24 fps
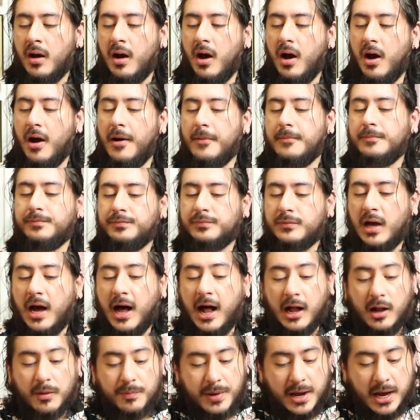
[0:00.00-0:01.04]

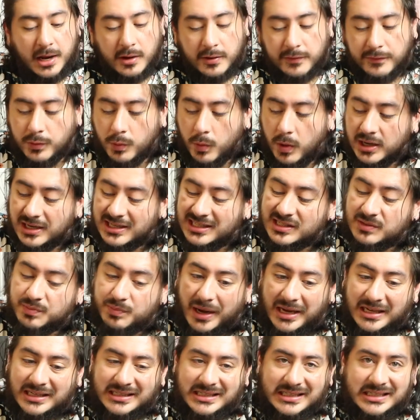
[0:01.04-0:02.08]
jalapeno if you want it
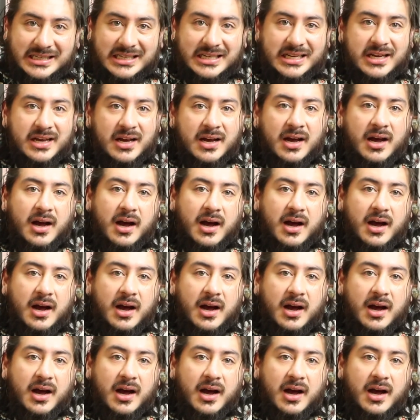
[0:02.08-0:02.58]
spicy.